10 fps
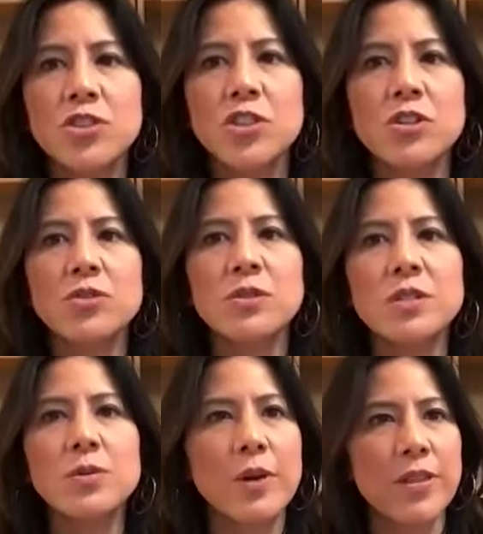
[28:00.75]

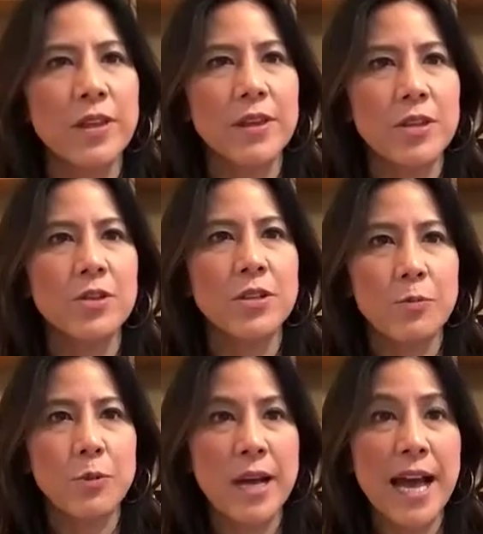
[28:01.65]
choose whether you,
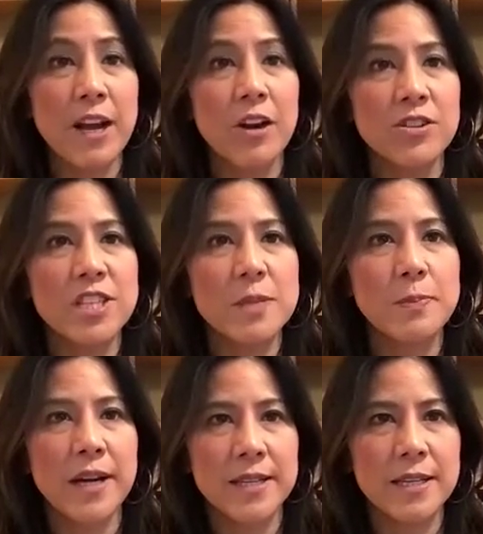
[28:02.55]
we, our conscious
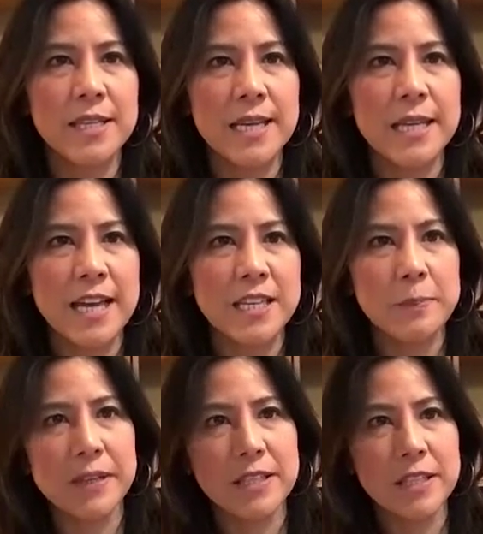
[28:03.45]
mind has said has
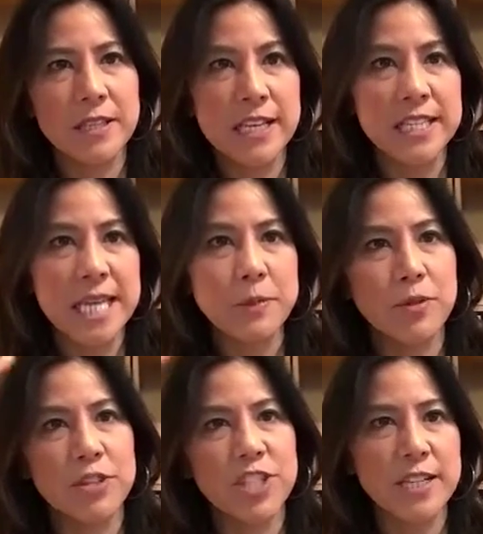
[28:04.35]
the ability to
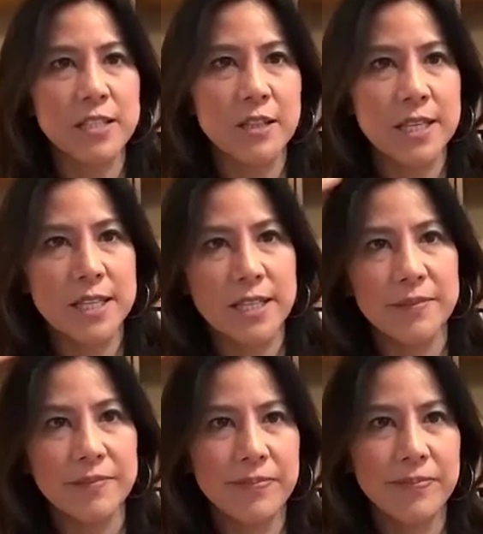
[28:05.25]
accept or reject an idea,
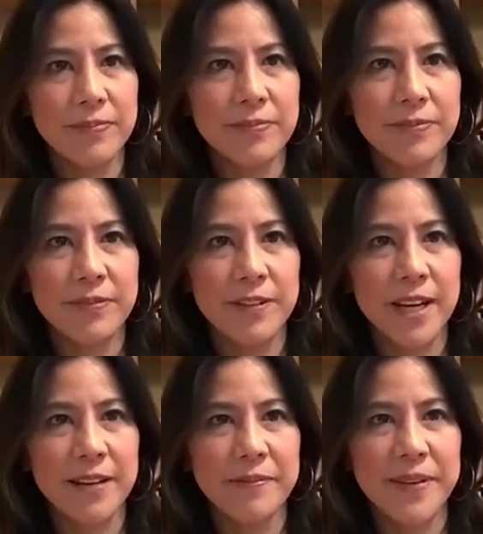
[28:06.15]

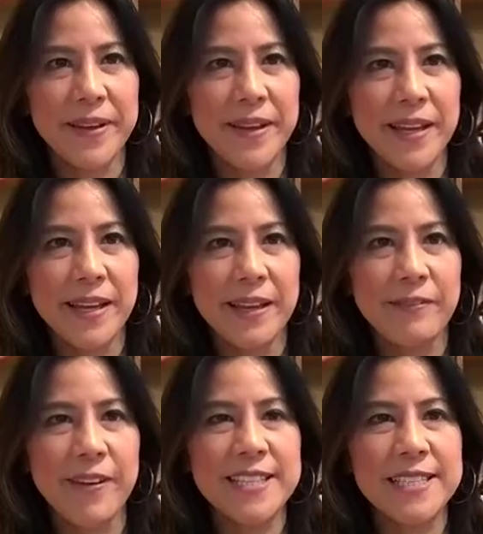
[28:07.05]
right?
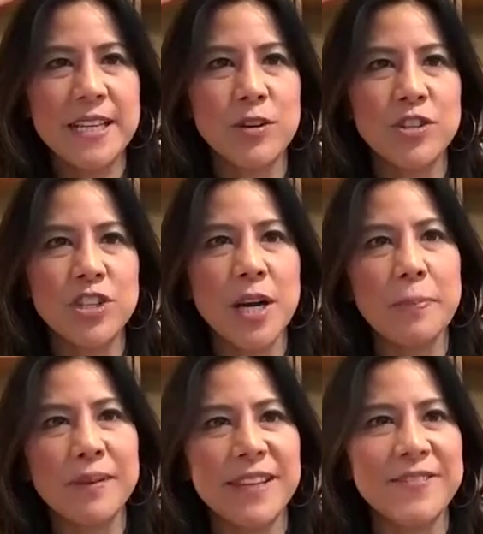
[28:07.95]
If I told you I
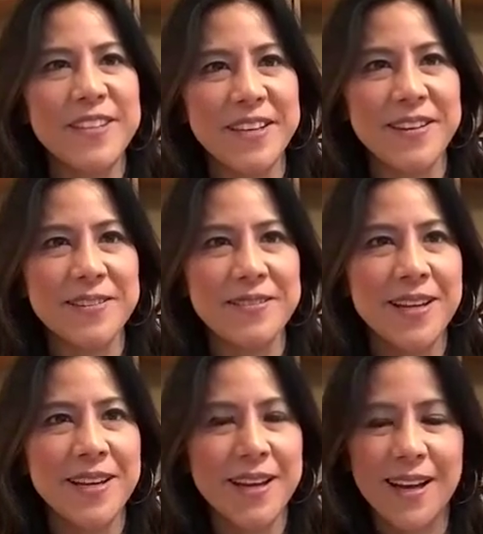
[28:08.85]
believed in
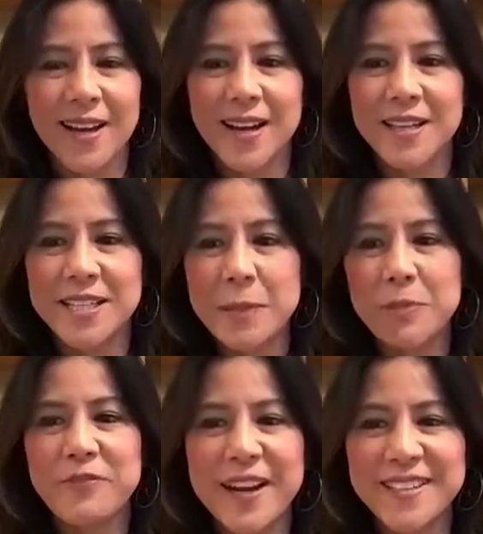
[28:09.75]
uh,
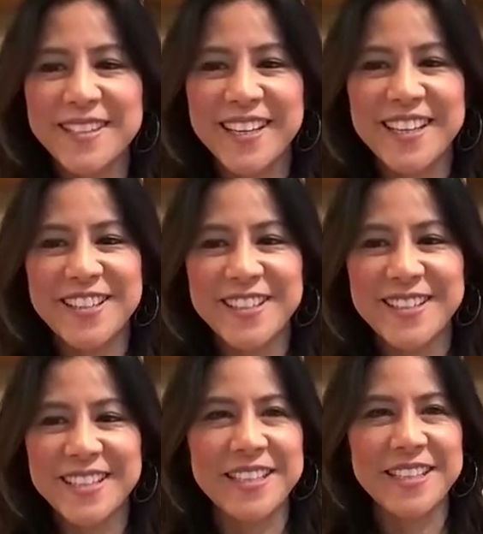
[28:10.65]
double
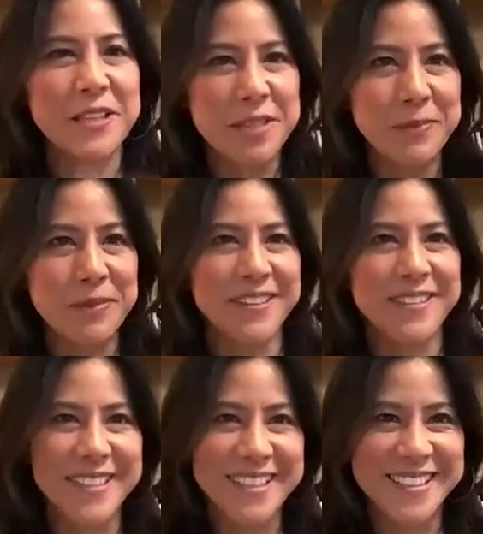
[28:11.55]
vaccinations and other somebody
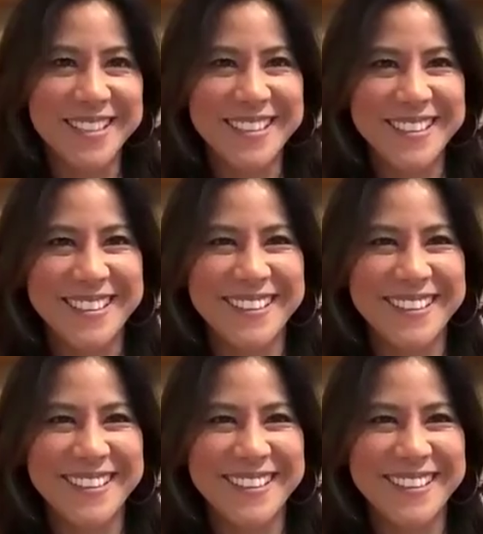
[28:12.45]
else doesn't,